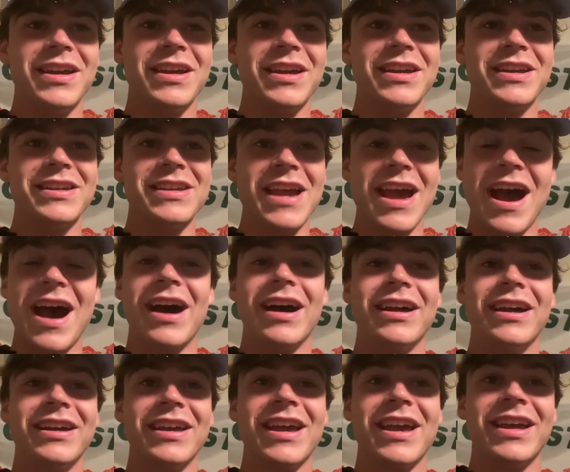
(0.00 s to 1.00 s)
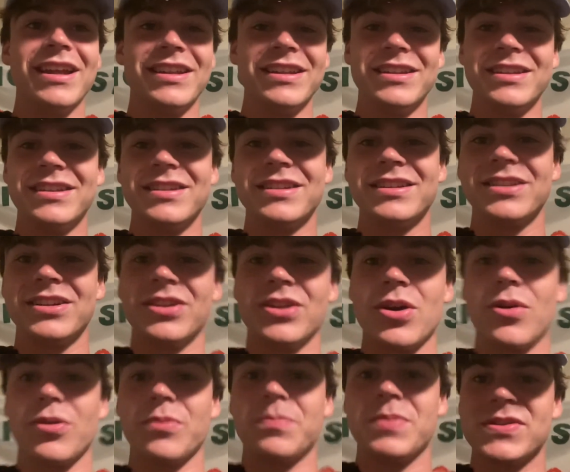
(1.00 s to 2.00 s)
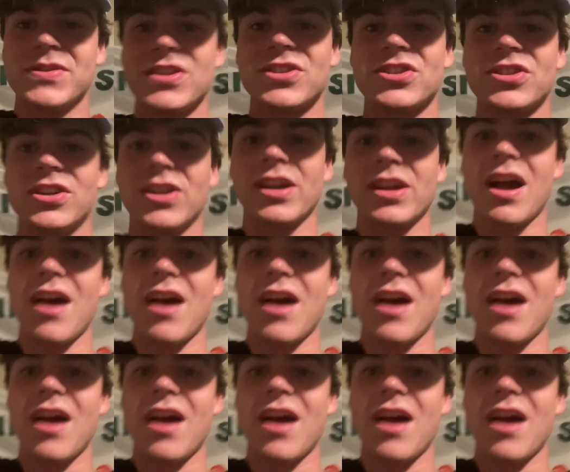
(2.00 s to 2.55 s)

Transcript: Yeah, and positioning,